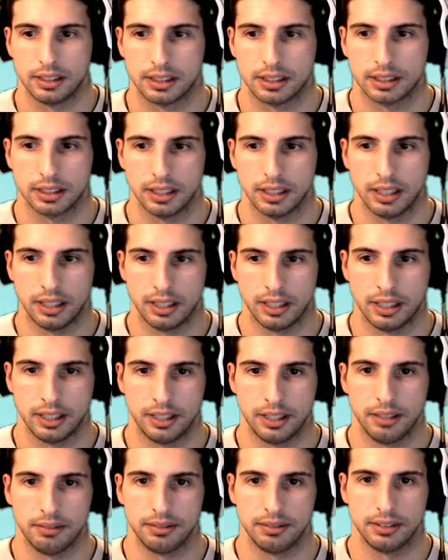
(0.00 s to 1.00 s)

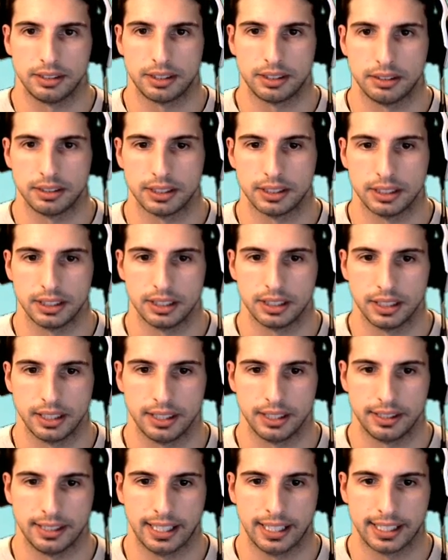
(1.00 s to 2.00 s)
Uh, seriously, uh,
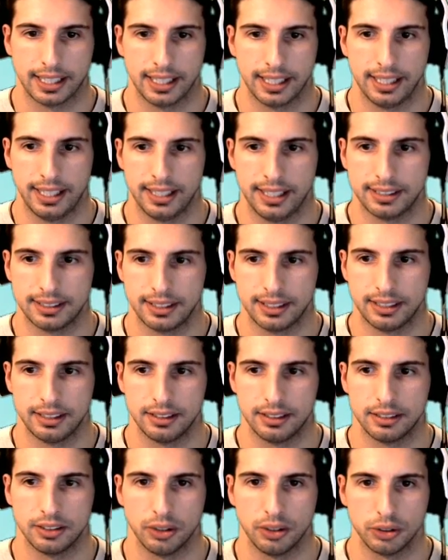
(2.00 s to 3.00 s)
Naga Ete,
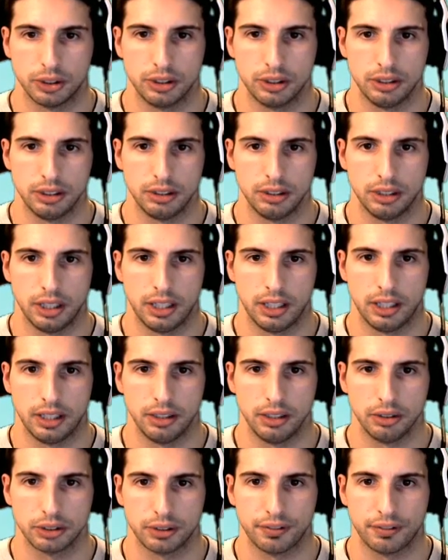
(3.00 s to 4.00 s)
don't you uh,
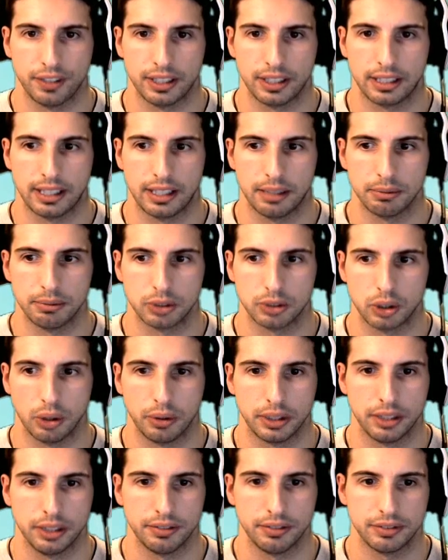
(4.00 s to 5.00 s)
don't you find that I'm slow
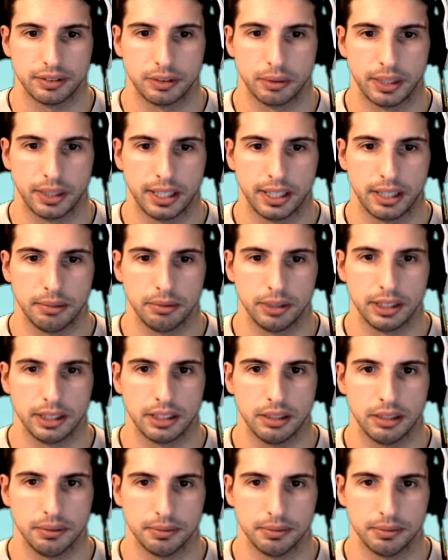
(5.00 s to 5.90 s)
enough the way I am right now?